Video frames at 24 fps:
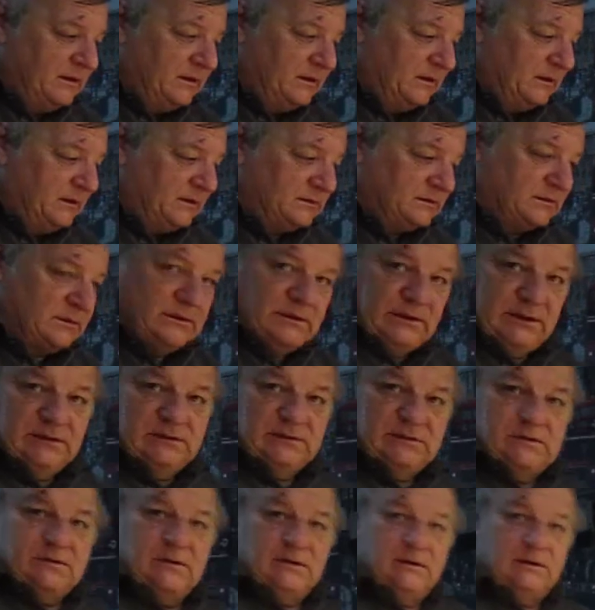it's the
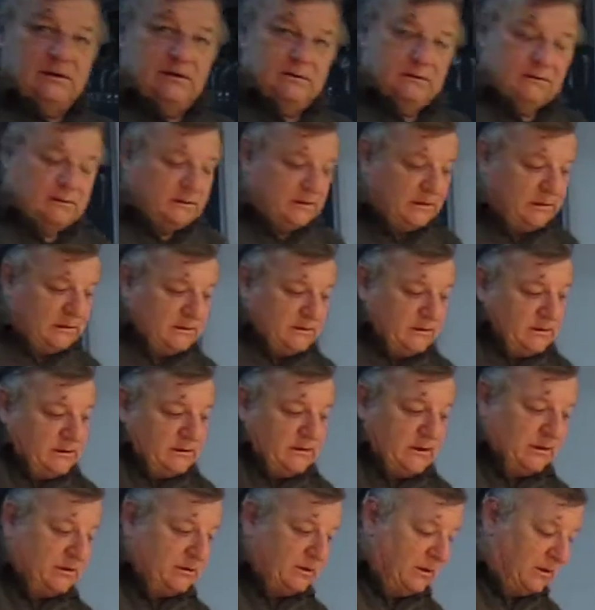it's the it's the
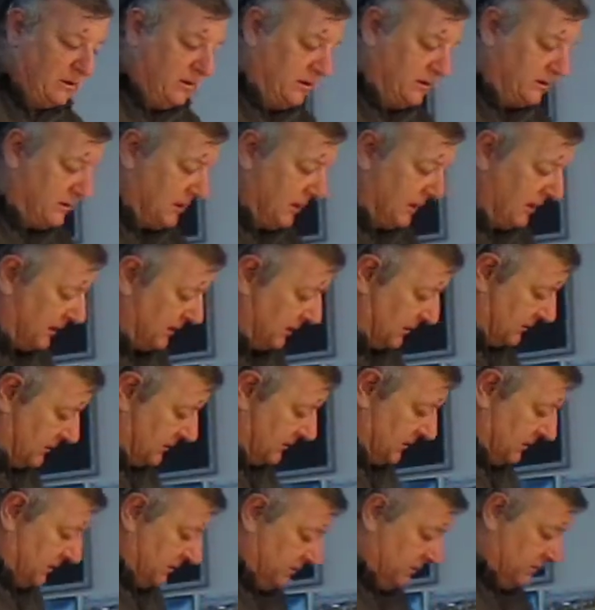thing that you take. It's
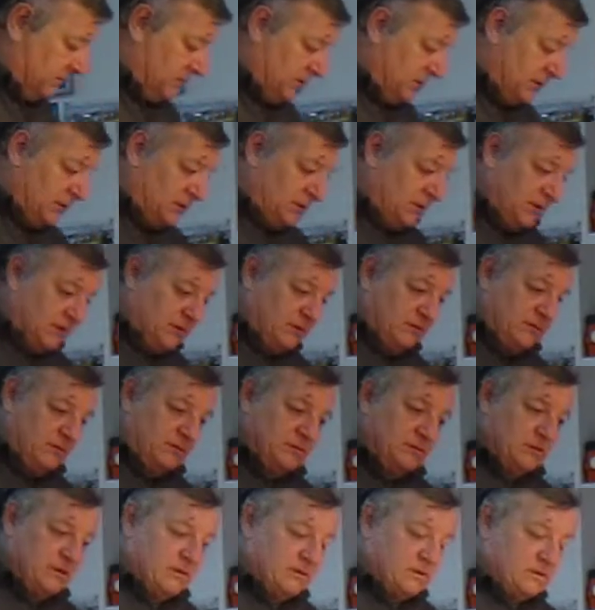the you know
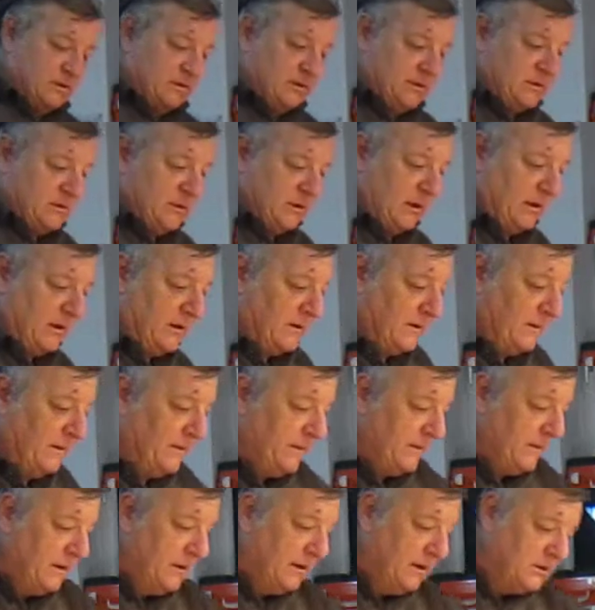chance that you take.
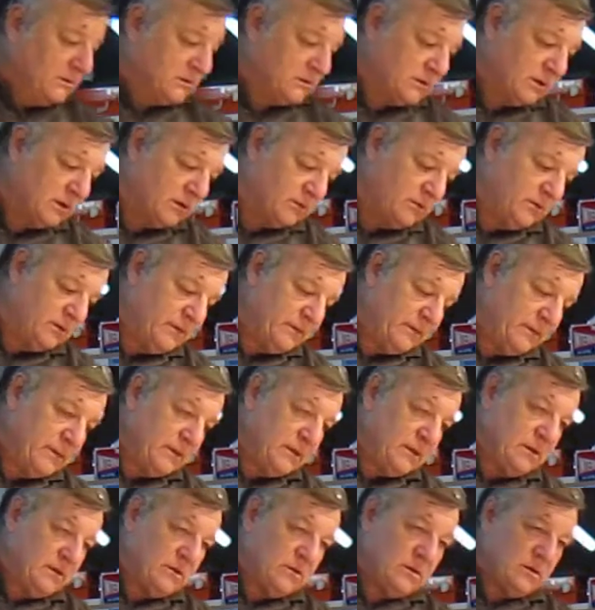So.
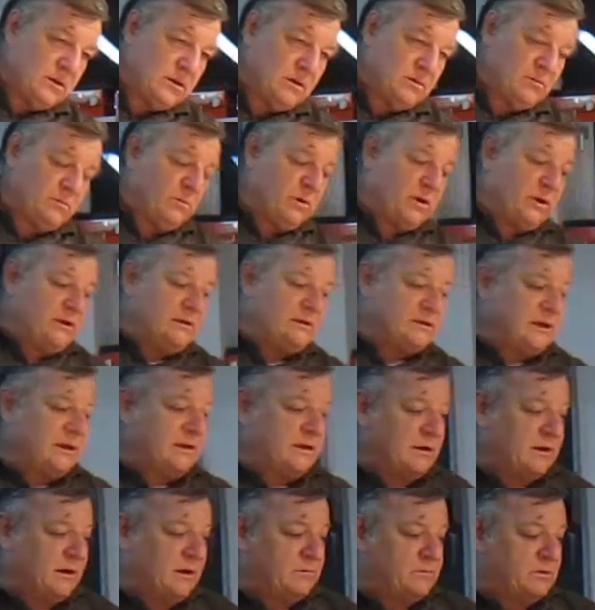What he's
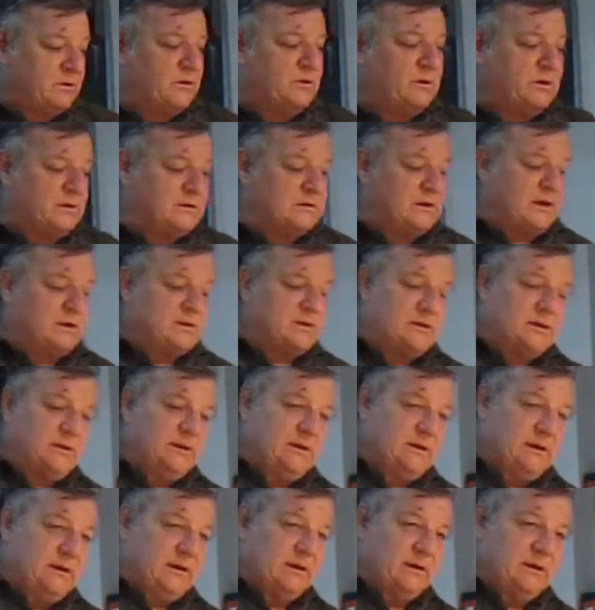ended up doing is
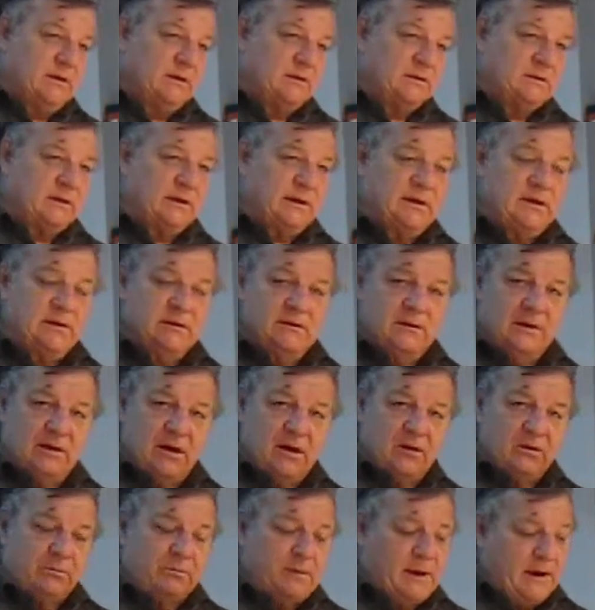actually uh, taking the
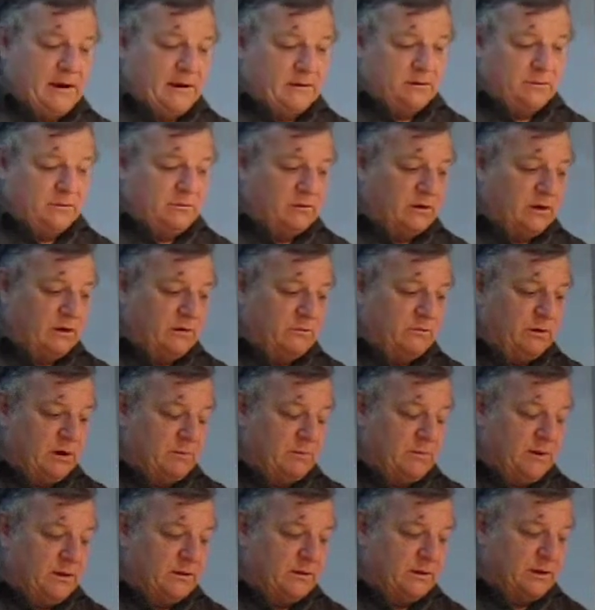old panel and, and
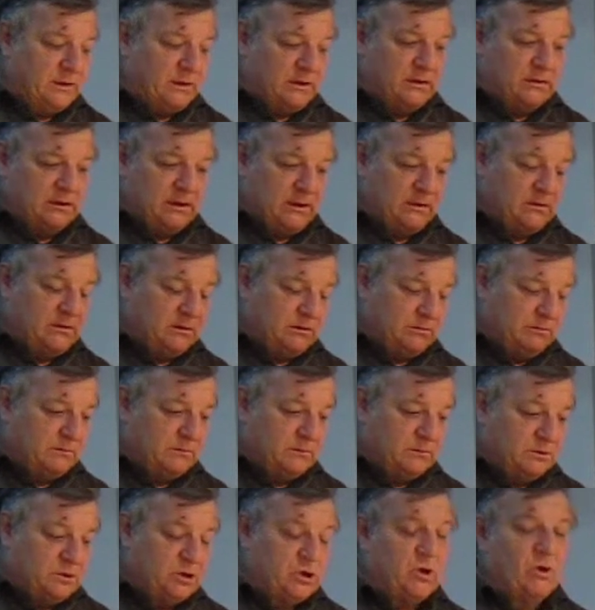rebuilding it. He, he,
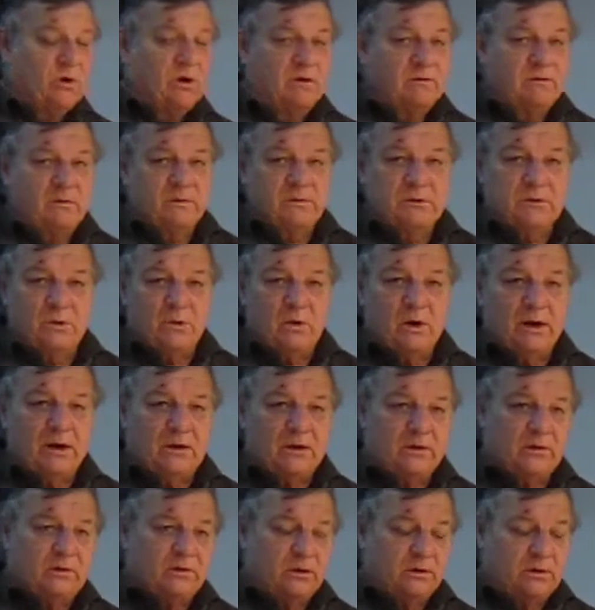the majority of it was
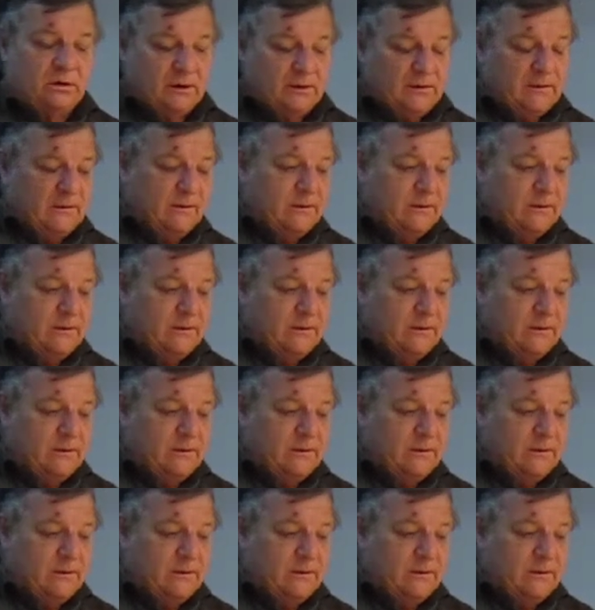quite good